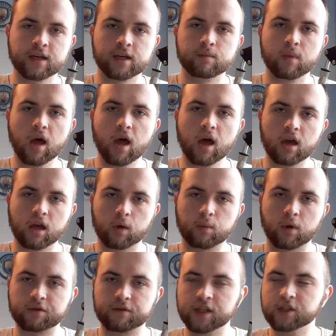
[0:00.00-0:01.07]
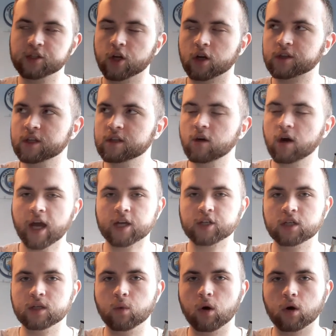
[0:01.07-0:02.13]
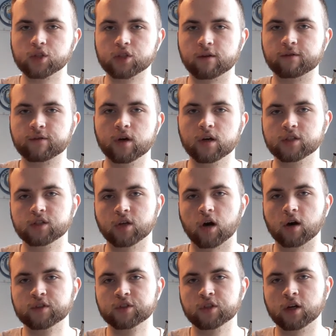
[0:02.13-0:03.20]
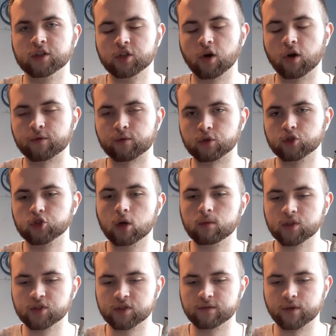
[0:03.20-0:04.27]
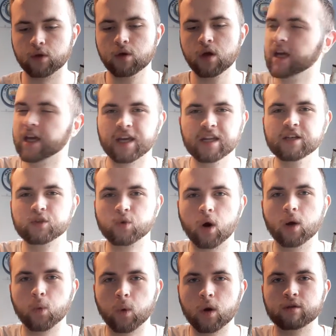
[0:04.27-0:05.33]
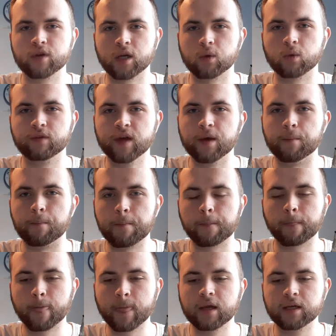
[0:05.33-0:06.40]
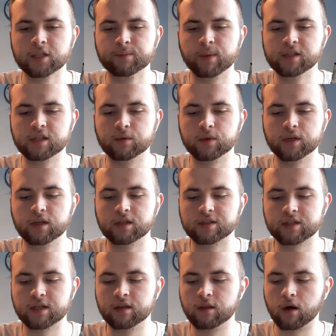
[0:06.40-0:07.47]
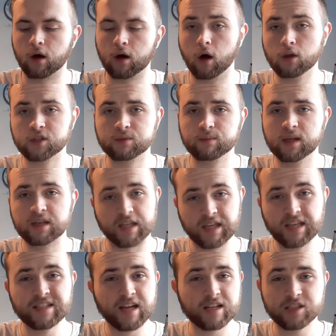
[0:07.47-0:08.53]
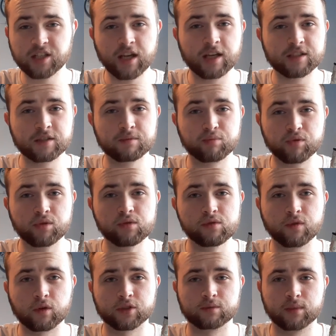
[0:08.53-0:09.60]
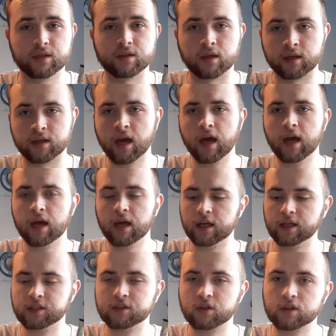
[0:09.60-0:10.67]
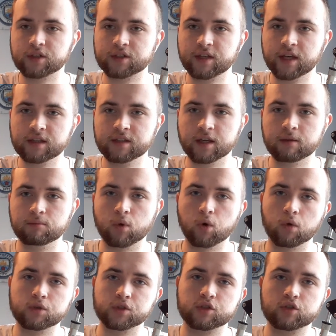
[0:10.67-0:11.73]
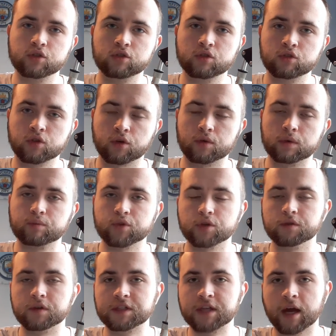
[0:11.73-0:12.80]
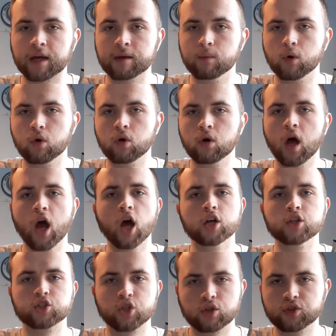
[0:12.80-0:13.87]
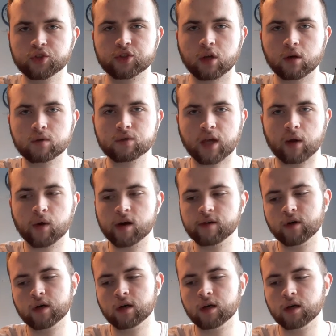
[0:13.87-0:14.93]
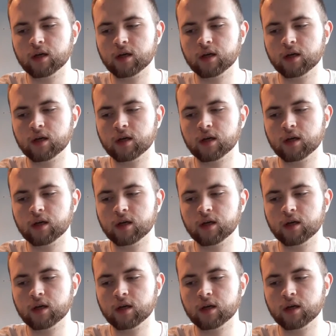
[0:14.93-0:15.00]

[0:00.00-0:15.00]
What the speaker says: him come off injured. I did not actually watch the first half because I had to go for a job interview. It is quite worrying with him, especially when you consider that Otamendi, he actually has improved. Otamendi, he's starting to dig deep more and just trying to improve his game more. John Stones, however,